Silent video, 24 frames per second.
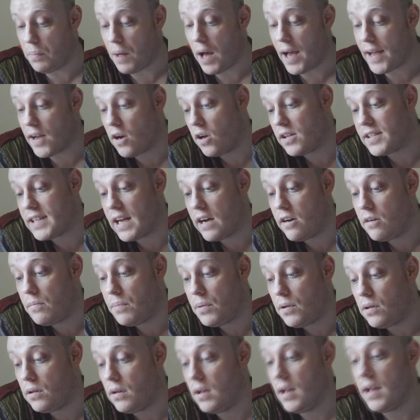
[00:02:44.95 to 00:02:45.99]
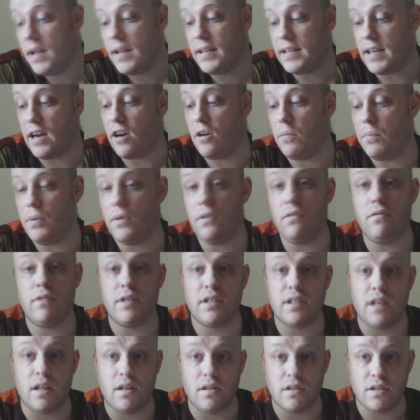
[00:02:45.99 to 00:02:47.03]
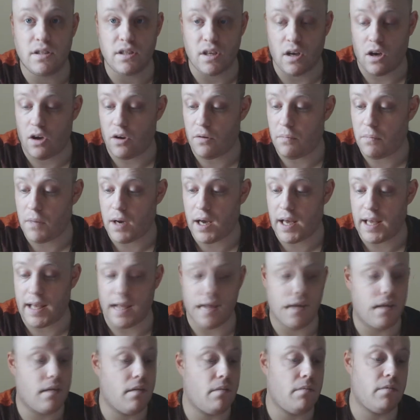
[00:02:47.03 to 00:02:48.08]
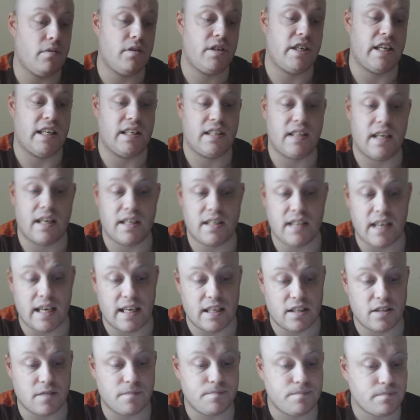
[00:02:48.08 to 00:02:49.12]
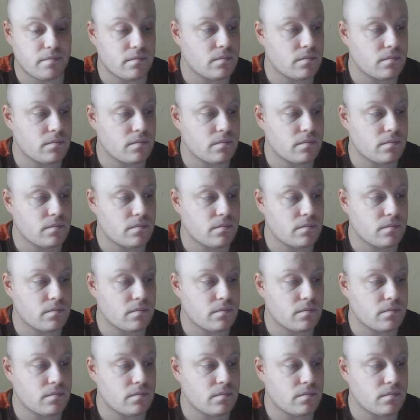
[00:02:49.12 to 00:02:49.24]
but I got terrible results on my GCSEs.